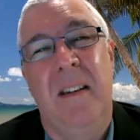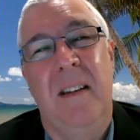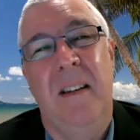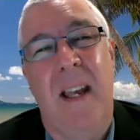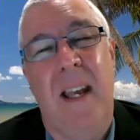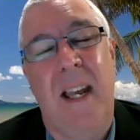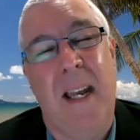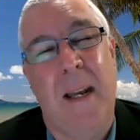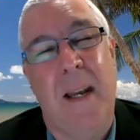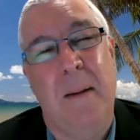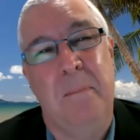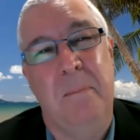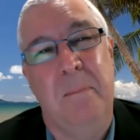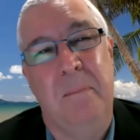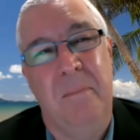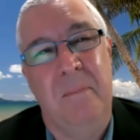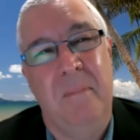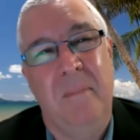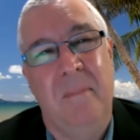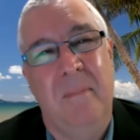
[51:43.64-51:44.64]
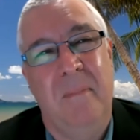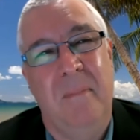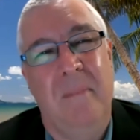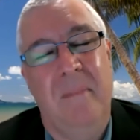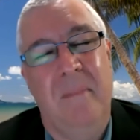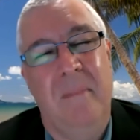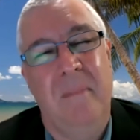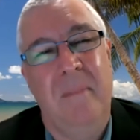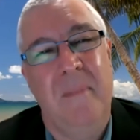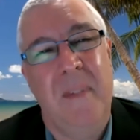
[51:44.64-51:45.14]
um,
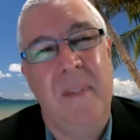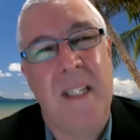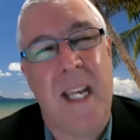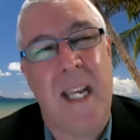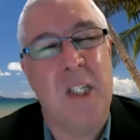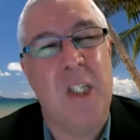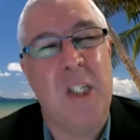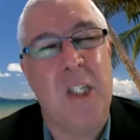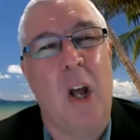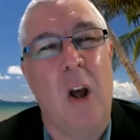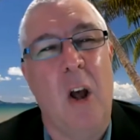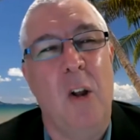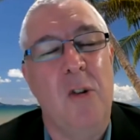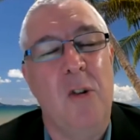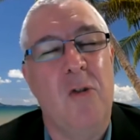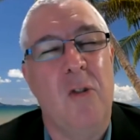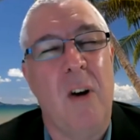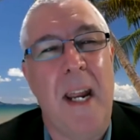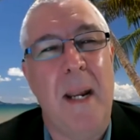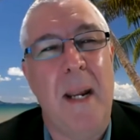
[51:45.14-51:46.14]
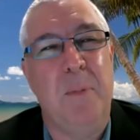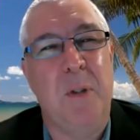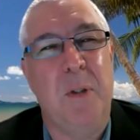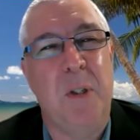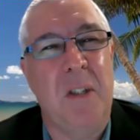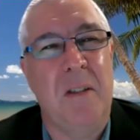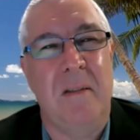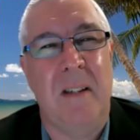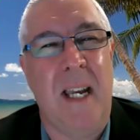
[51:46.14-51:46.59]
textile drapes,